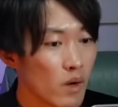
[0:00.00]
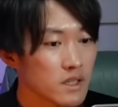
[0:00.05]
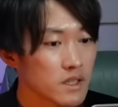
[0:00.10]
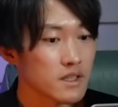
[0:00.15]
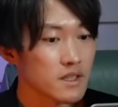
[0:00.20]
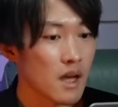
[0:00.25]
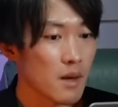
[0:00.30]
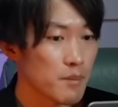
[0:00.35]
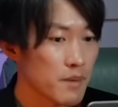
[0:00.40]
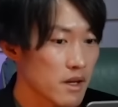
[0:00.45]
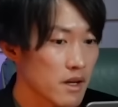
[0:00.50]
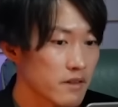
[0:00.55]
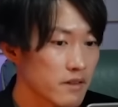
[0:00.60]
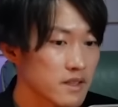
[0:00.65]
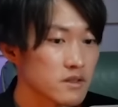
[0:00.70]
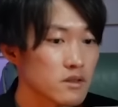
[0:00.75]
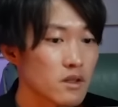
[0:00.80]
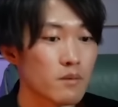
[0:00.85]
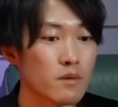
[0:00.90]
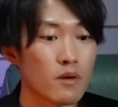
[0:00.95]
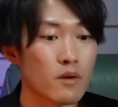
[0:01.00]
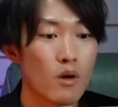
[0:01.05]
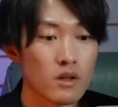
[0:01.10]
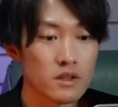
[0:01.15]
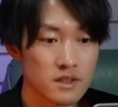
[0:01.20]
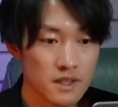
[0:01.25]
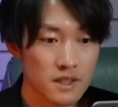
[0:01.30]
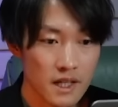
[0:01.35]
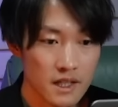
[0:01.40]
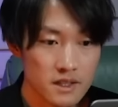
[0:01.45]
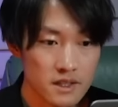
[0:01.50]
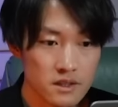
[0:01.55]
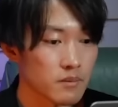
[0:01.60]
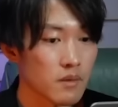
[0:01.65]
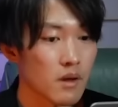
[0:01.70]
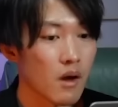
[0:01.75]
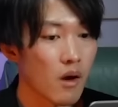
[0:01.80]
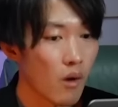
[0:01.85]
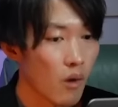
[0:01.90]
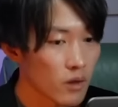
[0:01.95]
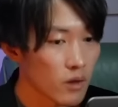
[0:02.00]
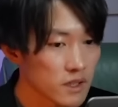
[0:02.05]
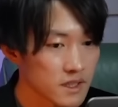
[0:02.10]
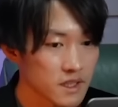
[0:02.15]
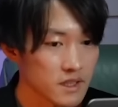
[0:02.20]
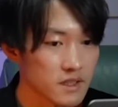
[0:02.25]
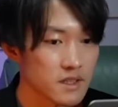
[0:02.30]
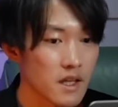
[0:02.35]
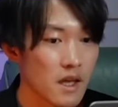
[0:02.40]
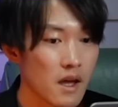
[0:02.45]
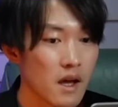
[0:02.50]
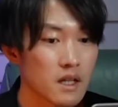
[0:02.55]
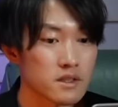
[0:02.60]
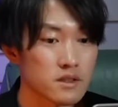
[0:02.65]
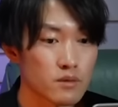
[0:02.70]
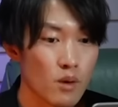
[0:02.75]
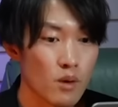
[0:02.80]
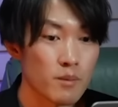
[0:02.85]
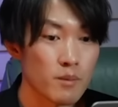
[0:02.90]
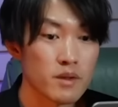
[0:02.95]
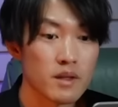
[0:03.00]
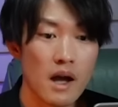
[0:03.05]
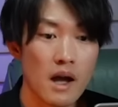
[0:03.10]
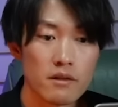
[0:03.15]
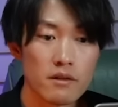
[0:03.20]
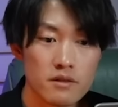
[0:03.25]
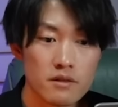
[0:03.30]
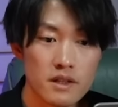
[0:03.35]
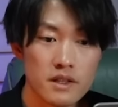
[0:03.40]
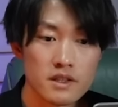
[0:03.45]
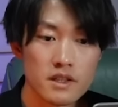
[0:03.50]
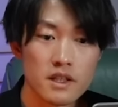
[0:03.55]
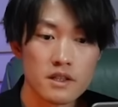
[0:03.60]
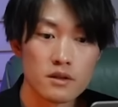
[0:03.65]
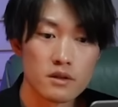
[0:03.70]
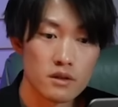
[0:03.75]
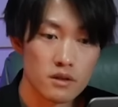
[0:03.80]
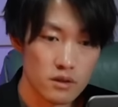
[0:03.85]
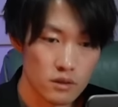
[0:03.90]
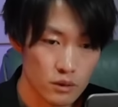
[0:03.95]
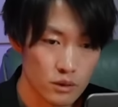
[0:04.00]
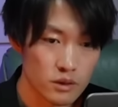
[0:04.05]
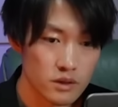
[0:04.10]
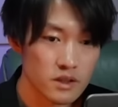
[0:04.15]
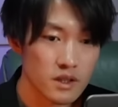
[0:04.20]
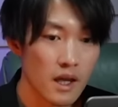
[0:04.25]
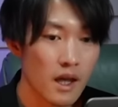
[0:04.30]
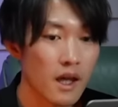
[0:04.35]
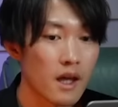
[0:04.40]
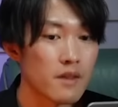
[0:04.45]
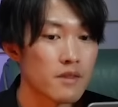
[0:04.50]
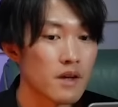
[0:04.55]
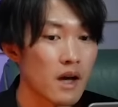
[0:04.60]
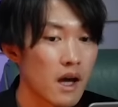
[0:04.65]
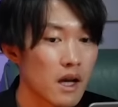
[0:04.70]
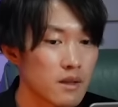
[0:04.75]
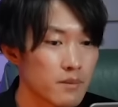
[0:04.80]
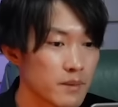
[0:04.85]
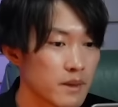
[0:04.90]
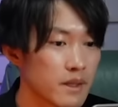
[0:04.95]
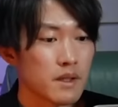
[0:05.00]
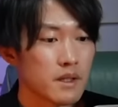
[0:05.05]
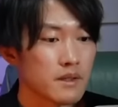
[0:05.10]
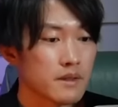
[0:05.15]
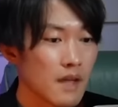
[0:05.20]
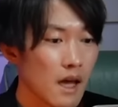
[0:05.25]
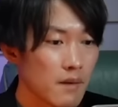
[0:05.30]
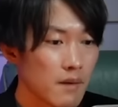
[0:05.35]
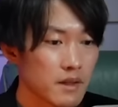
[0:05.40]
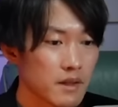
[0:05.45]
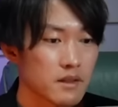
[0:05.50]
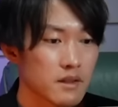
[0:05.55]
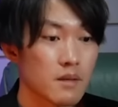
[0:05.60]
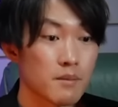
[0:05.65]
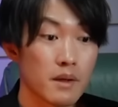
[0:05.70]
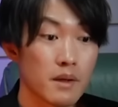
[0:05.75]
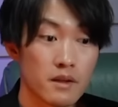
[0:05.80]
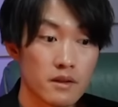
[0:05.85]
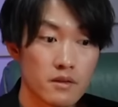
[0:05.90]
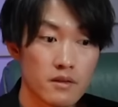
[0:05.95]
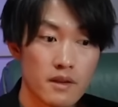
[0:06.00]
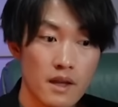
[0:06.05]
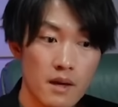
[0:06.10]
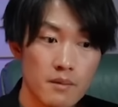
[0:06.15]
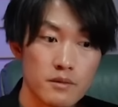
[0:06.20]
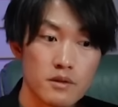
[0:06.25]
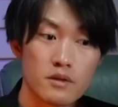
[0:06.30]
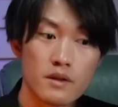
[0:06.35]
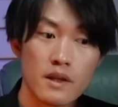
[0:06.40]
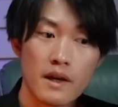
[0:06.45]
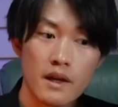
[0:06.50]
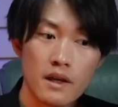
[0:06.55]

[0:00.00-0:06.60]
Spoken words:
the appearance of God's Knights, Oda-sensei has dropped countless hidden clues, and I'll be diving deep into them today